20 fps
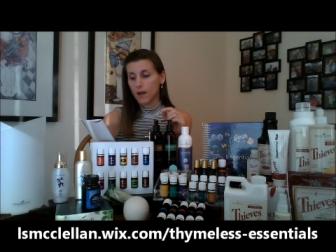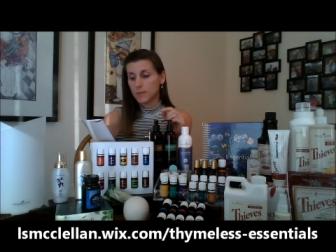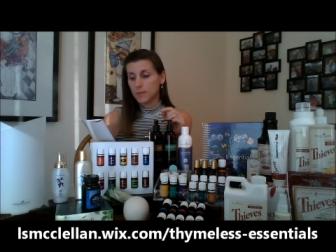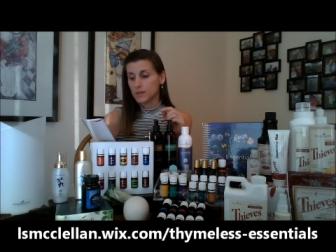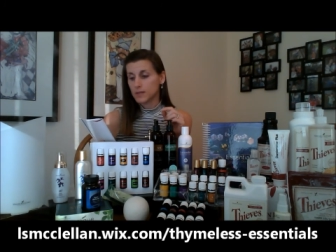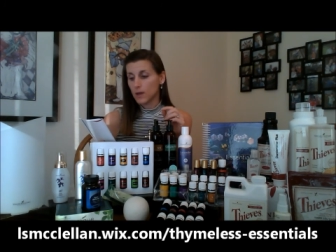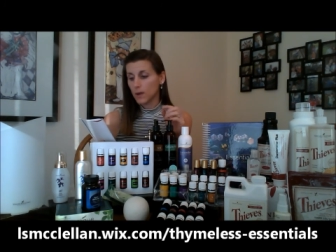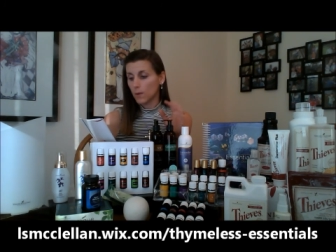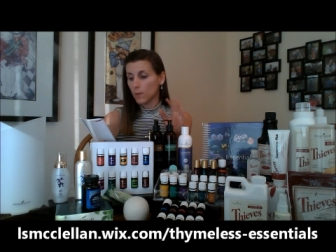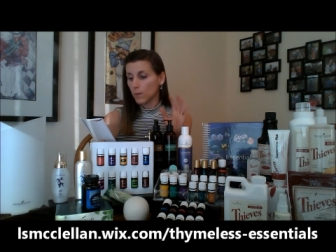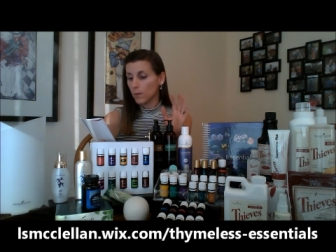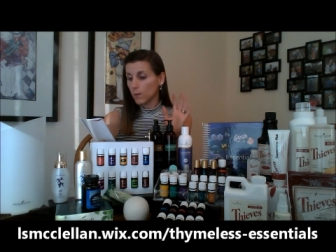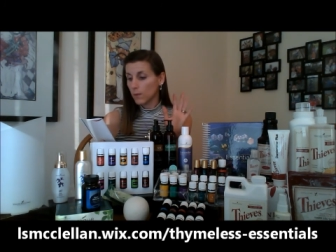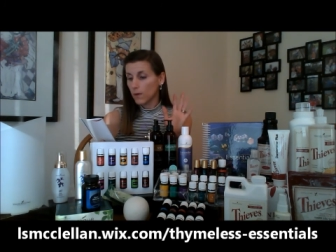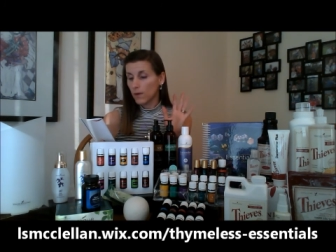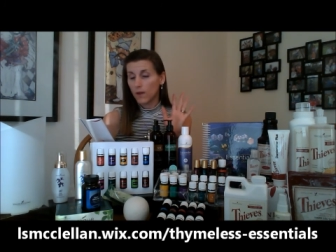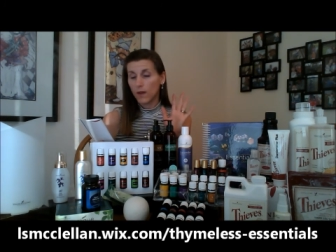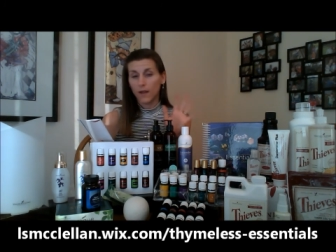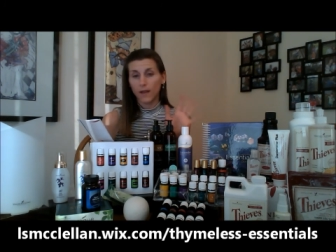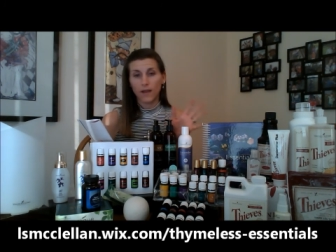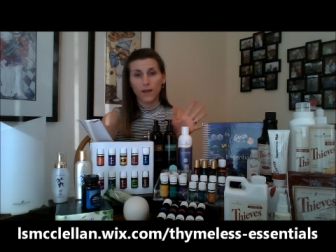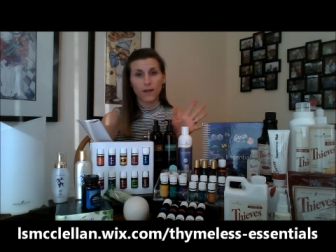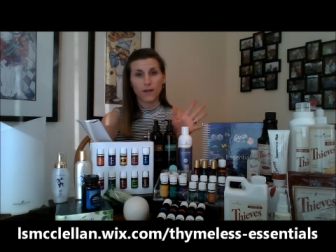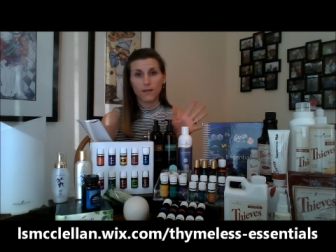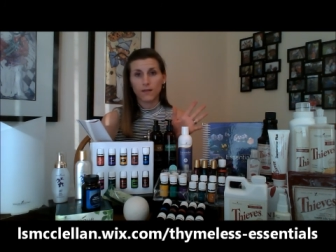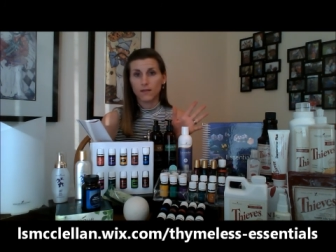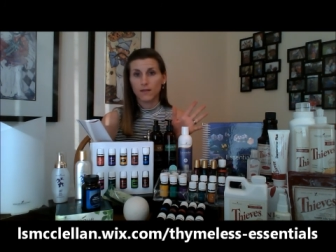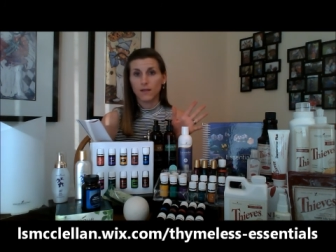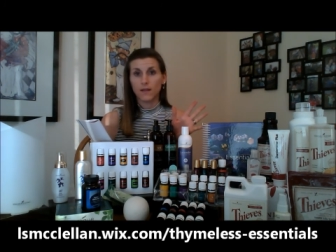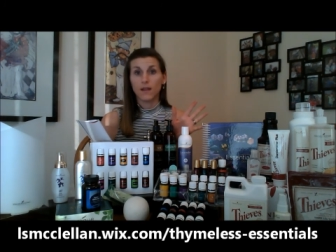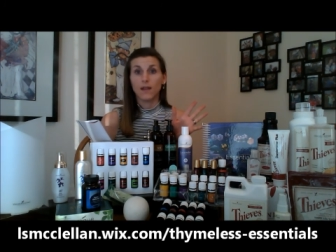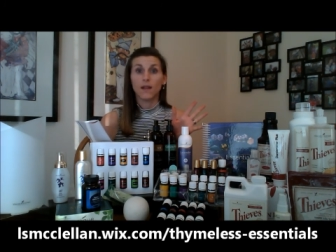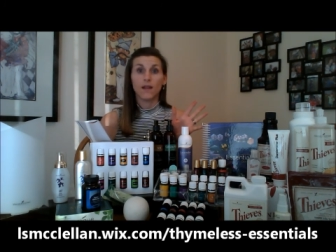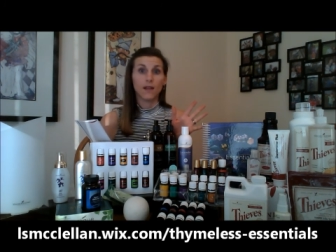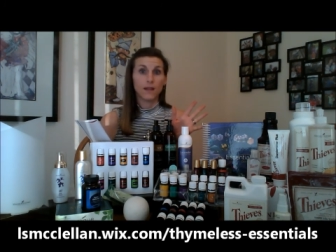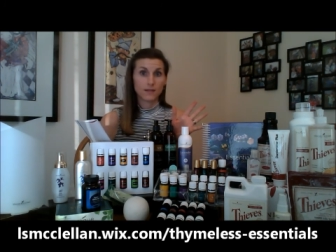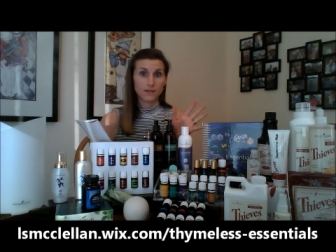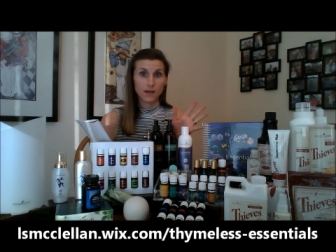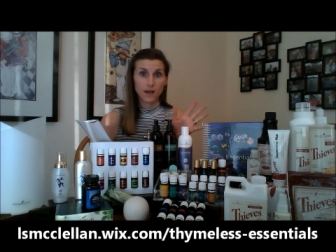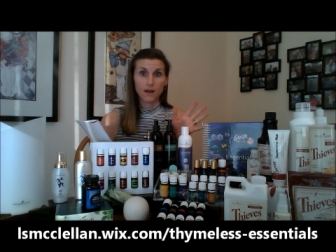So
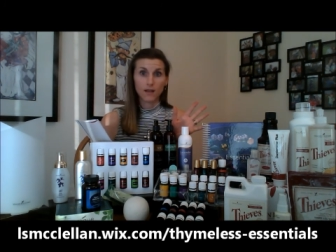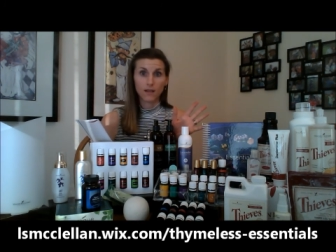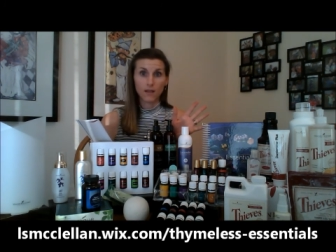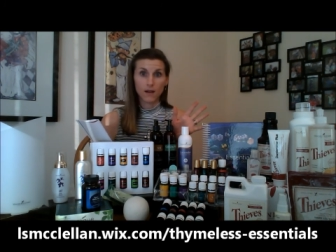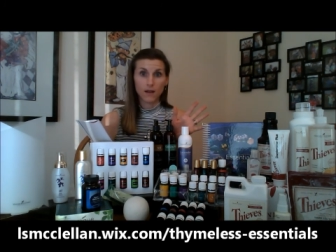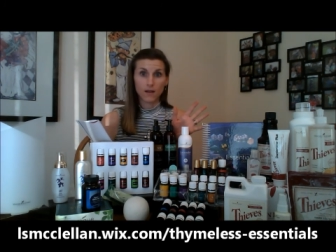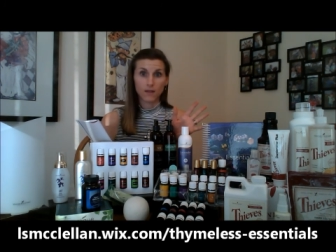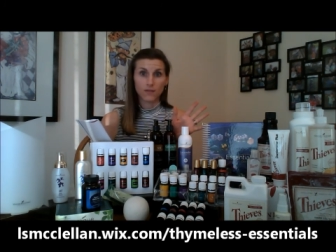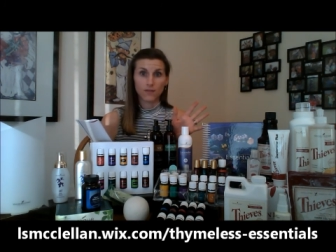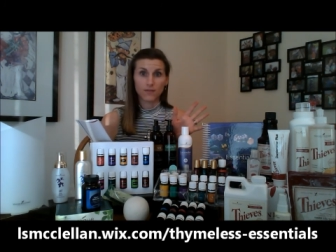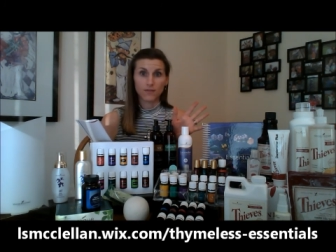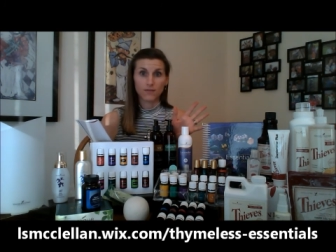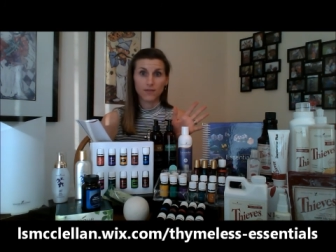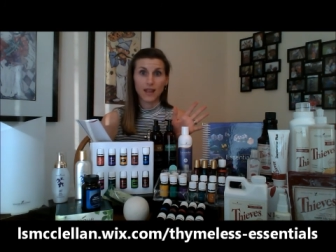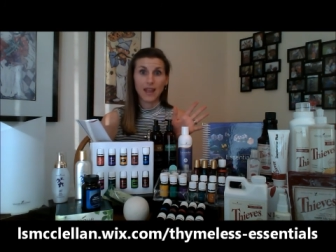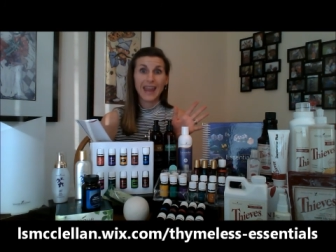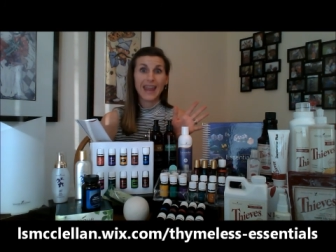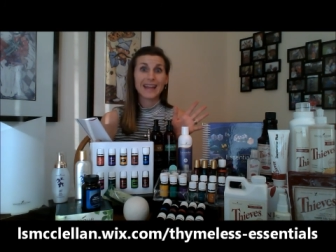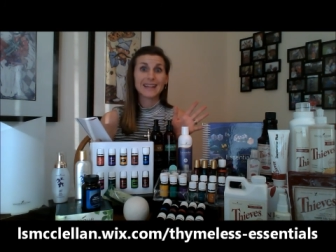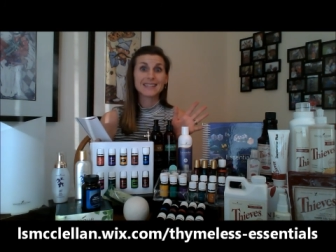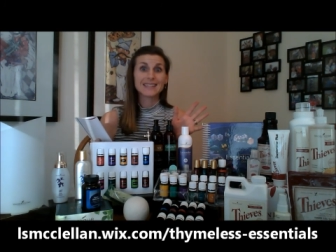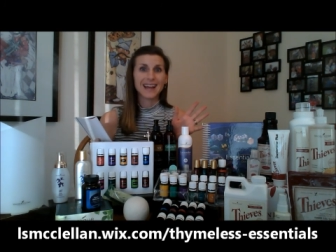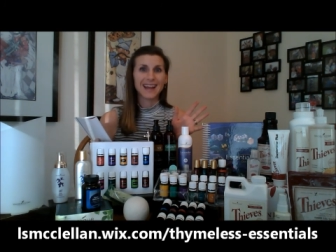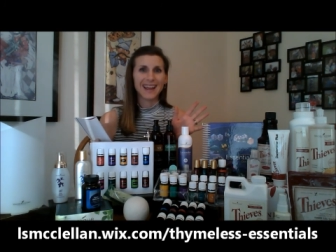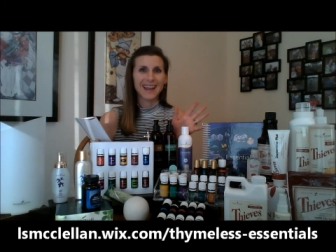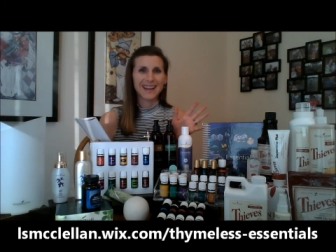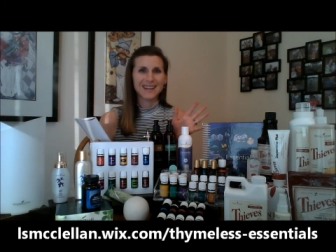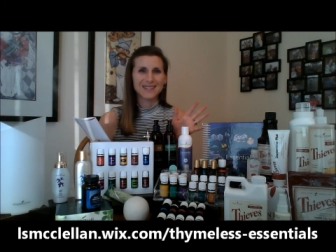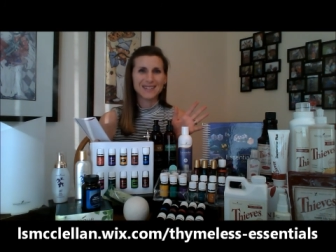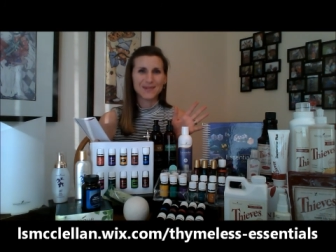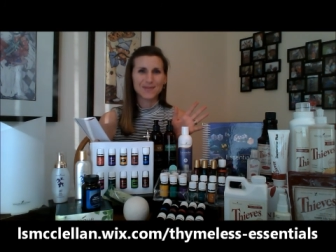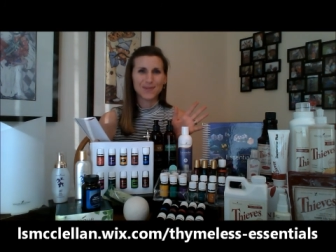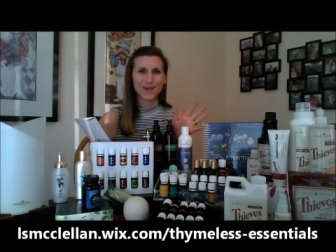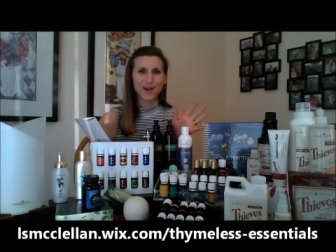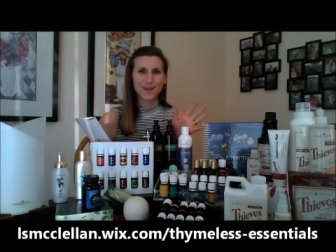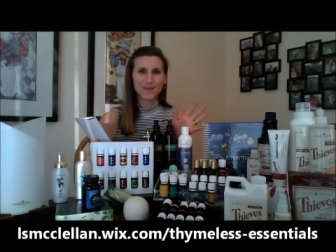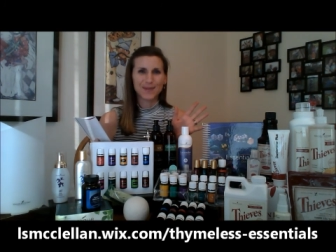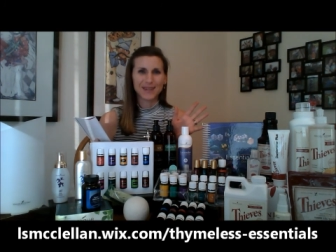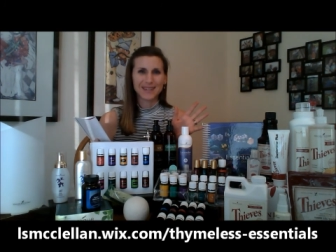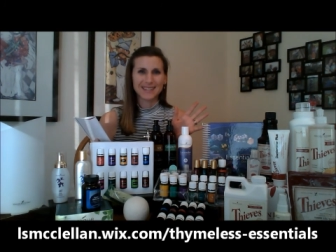it's got a lot of anti-aging
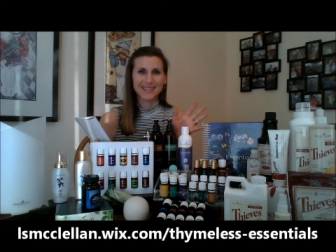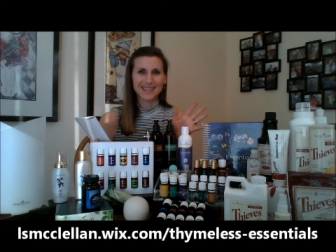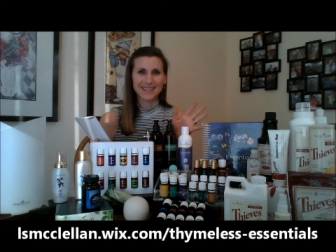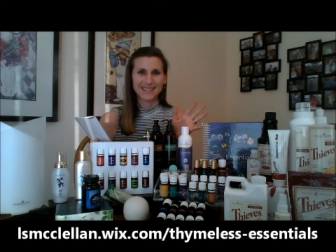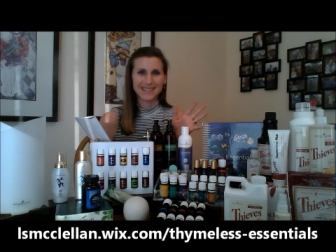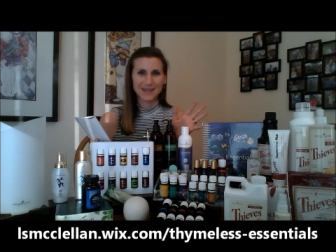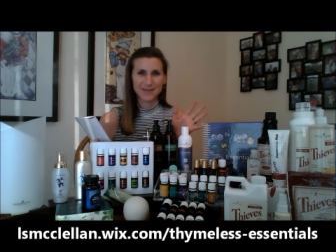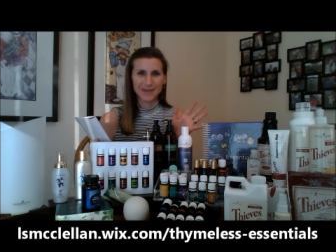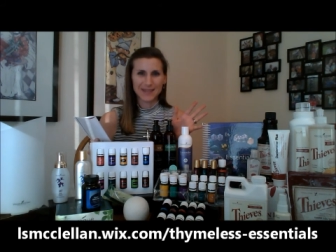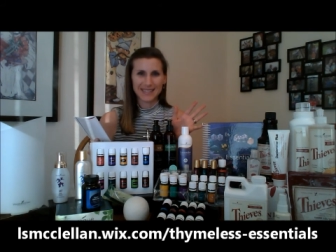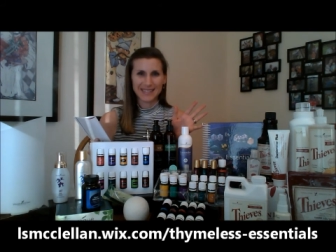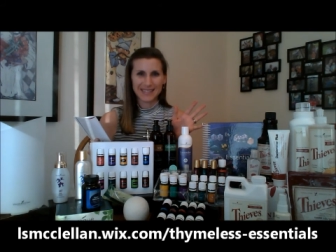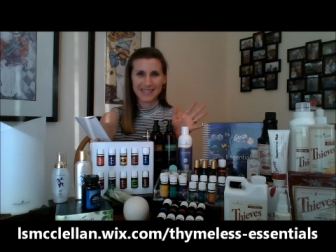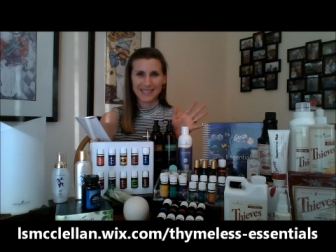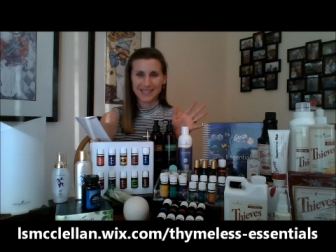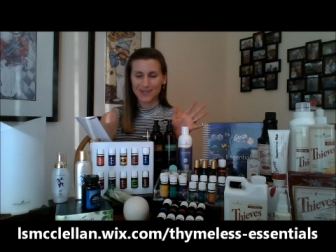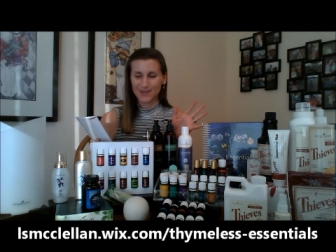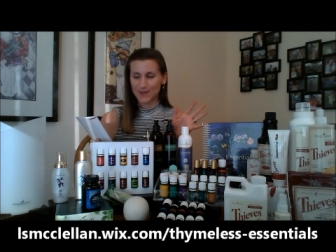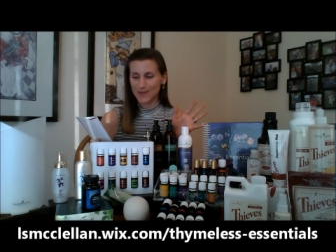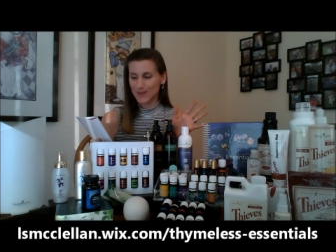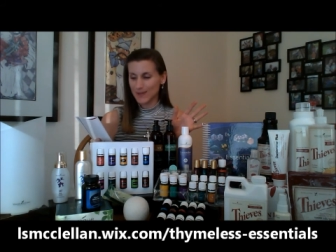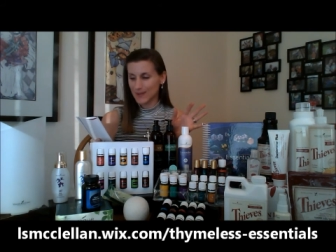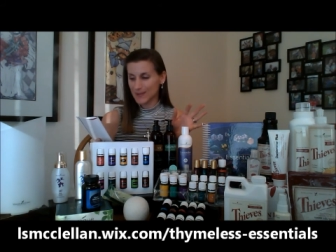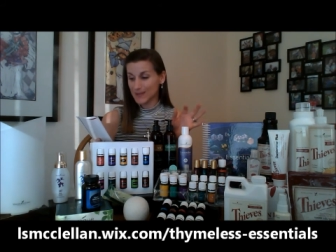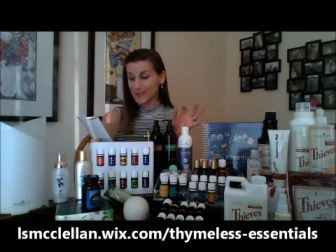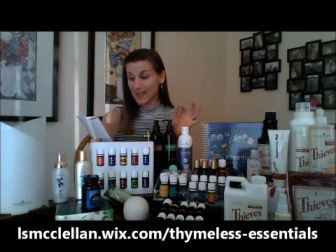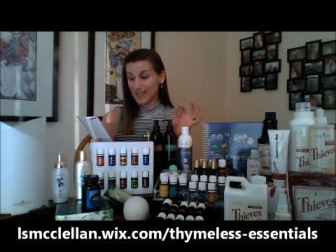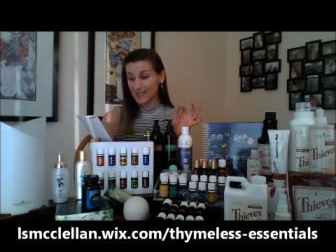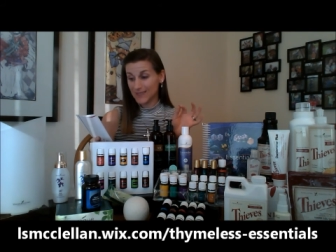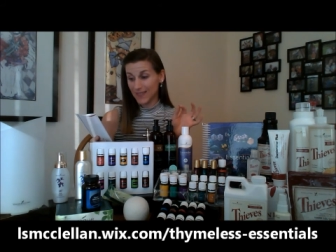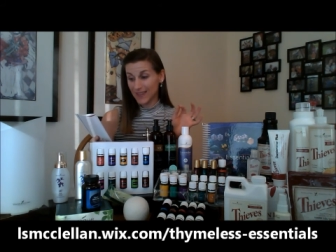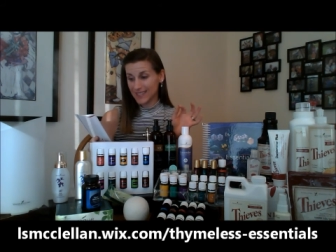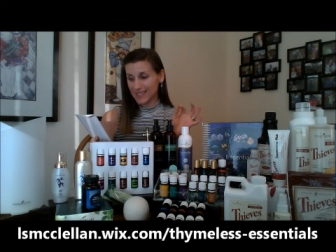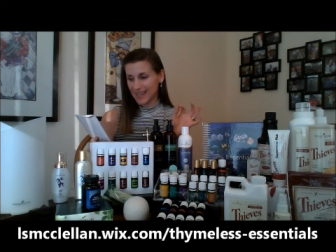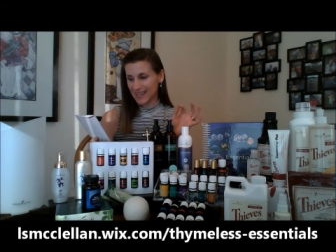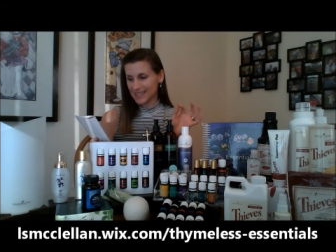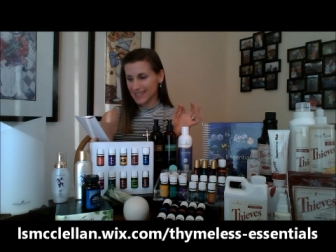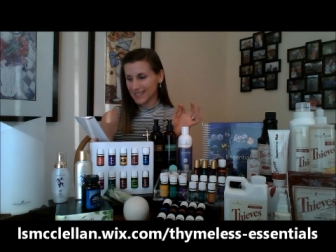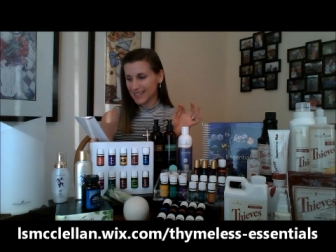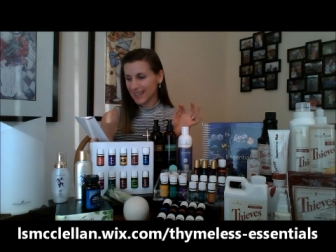properties in some of these essential oils, so that's
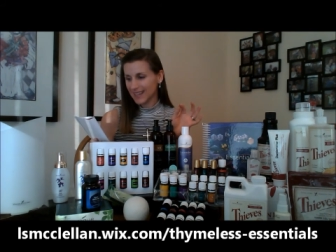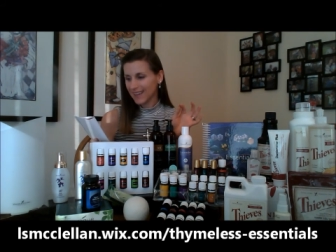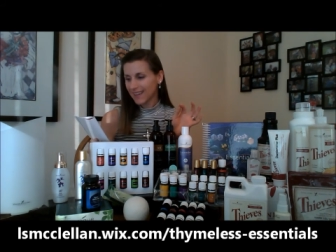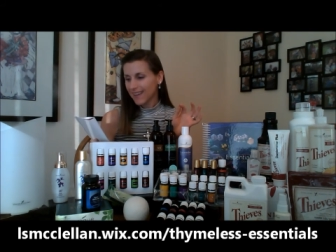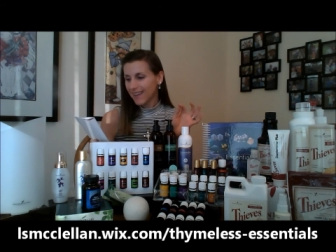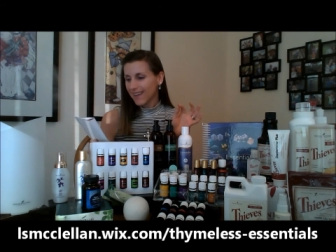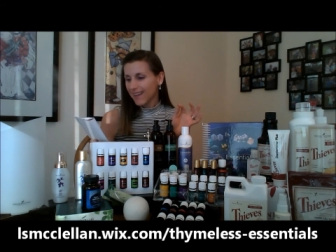fantastic.